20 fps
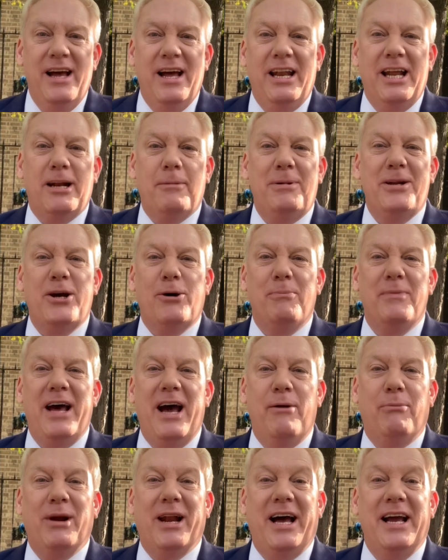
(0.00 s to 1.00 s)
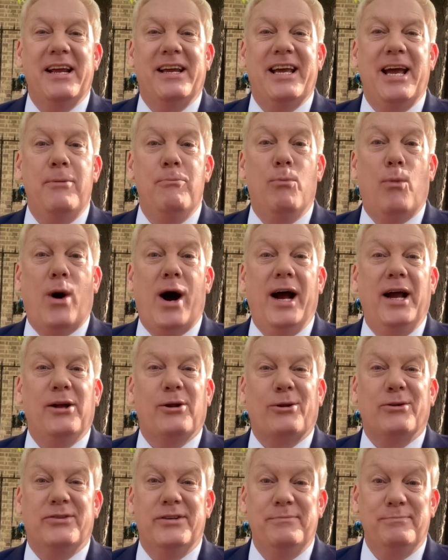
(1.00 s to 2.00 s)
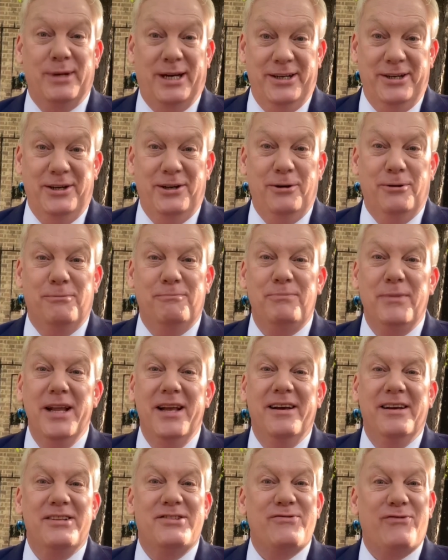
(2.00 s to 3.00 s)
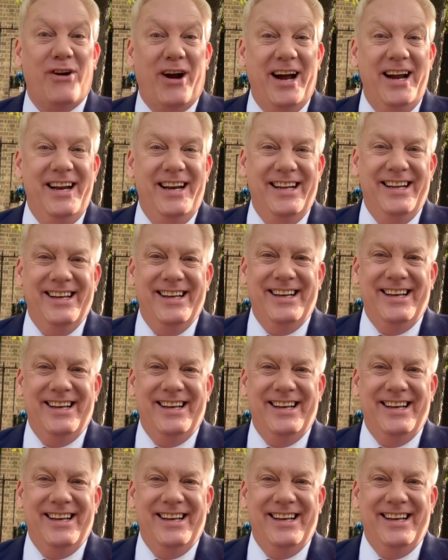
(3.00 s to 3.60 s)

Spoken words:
A little bit up there, but like Kim Wilde, I know, it's frightening.